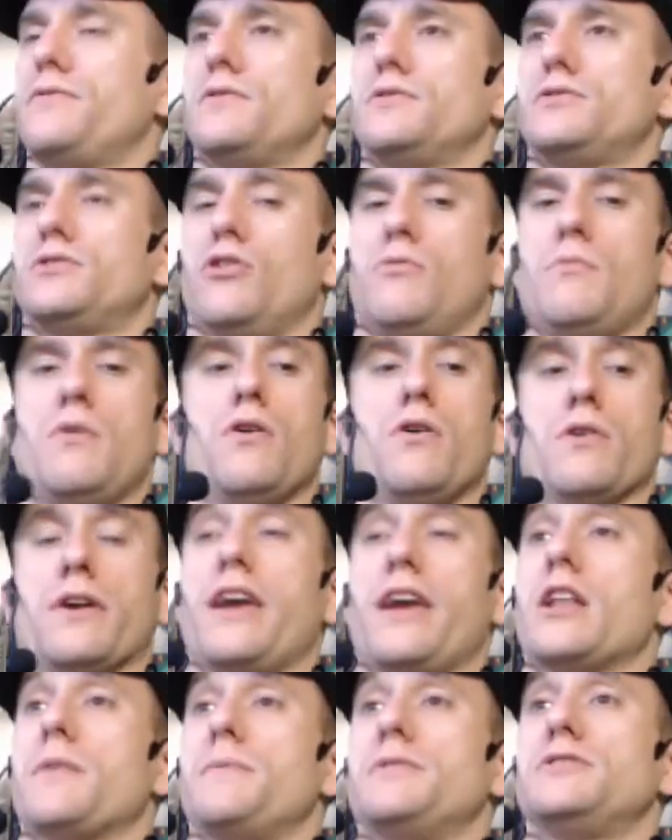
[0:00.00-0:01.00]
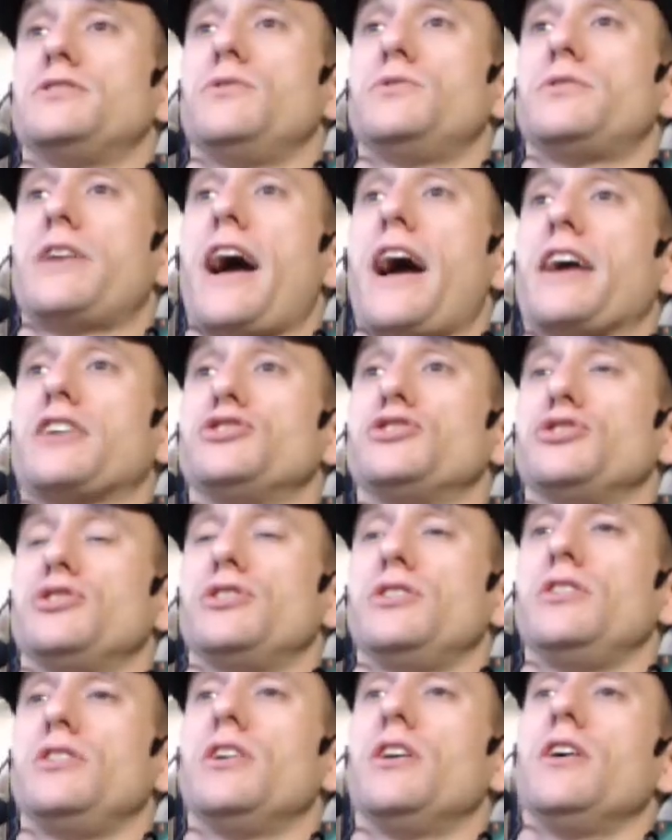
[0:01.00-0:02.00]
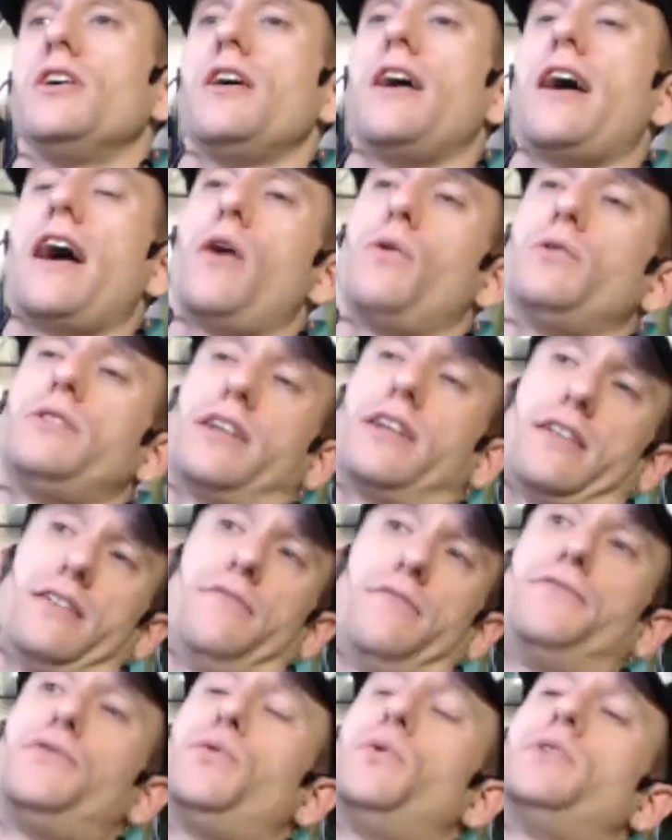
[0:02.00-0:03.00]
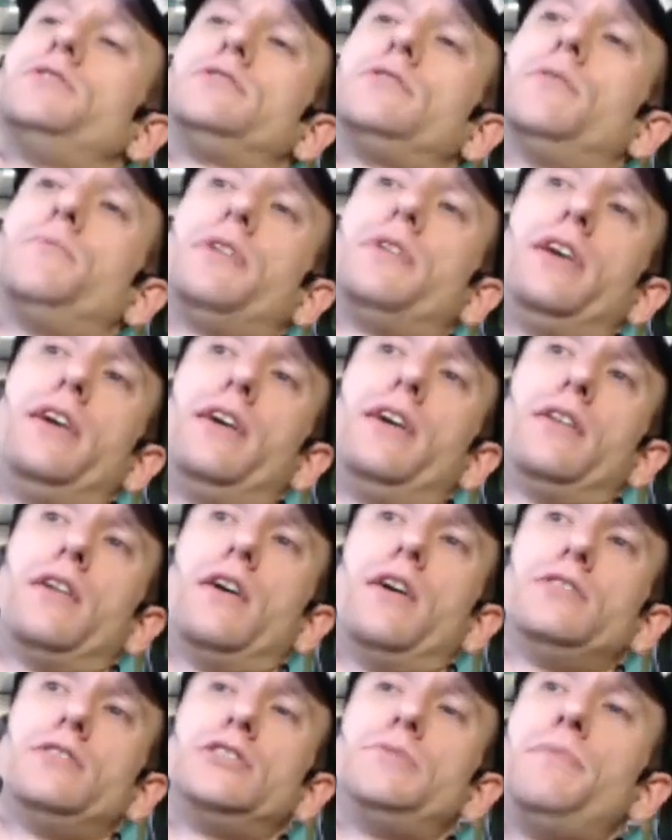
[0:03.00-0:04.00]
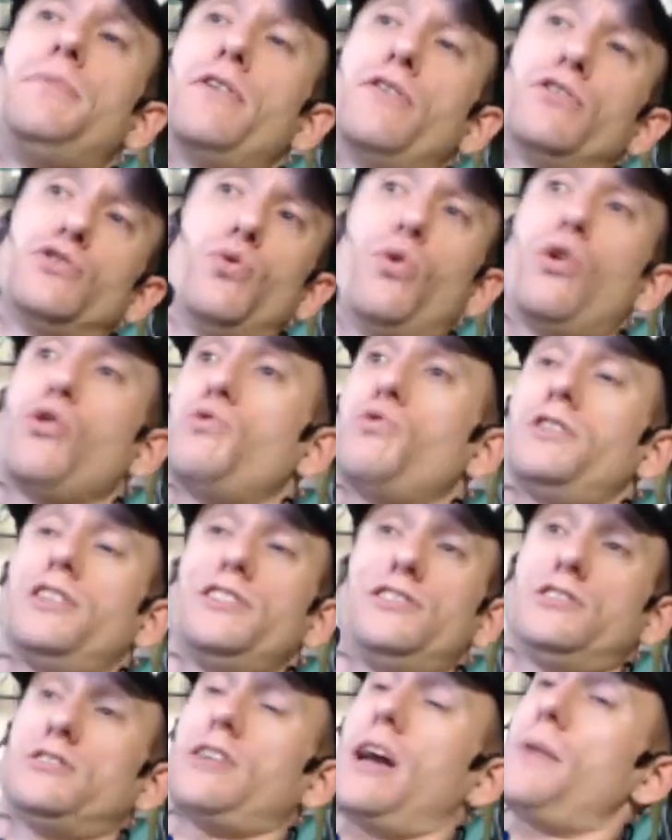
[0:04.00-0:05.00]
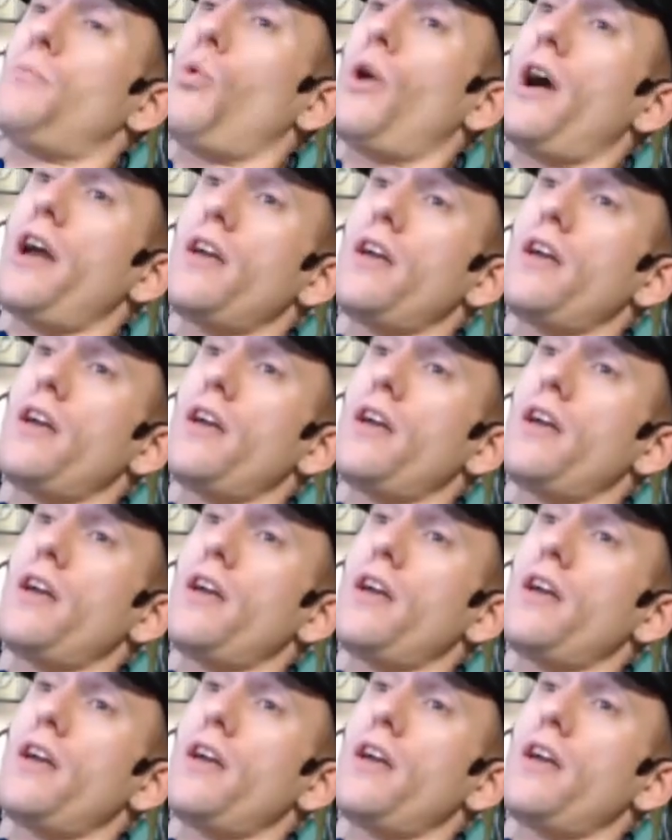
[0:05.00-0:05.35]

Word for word: soma or cannabis use actually how would that influence somebody in a spiritual or religious type way